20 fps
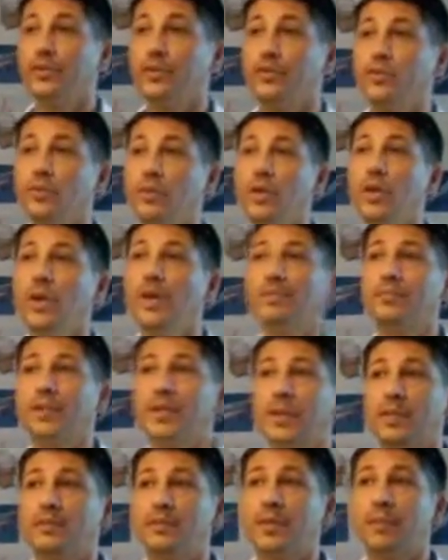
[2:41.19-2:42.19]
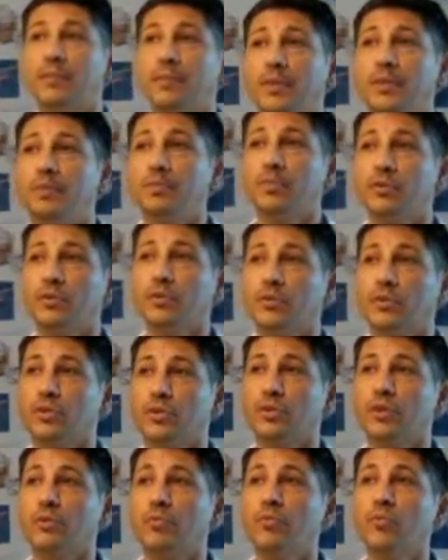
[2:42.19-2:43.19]
Do not attempt the
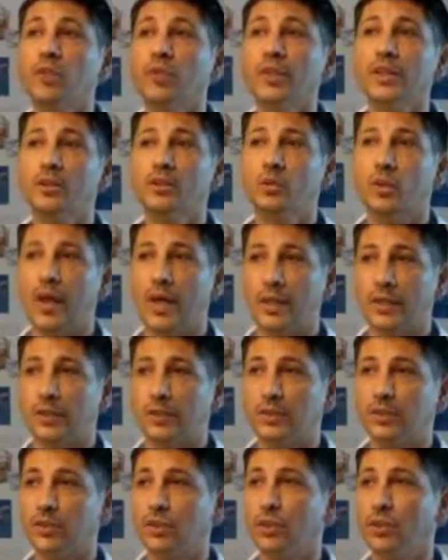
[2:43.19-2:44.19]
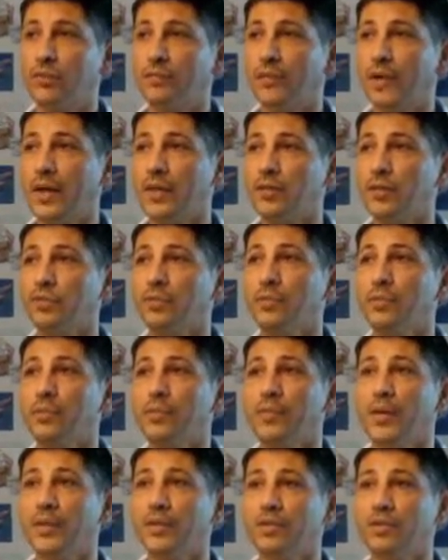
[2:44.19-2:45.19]
venipuncture more than twice. Notify your
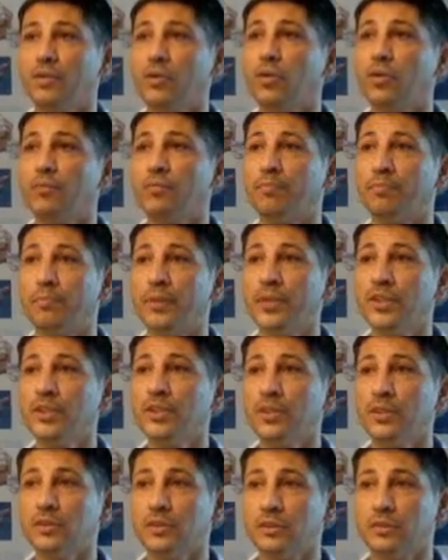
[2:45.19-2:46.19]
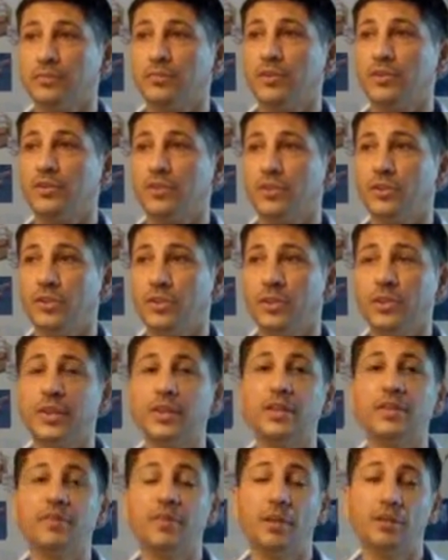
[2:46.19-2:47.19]
supervisor or patient's physician
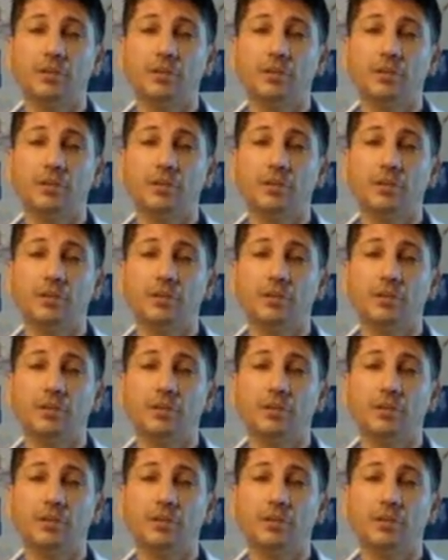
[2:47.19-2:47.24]
if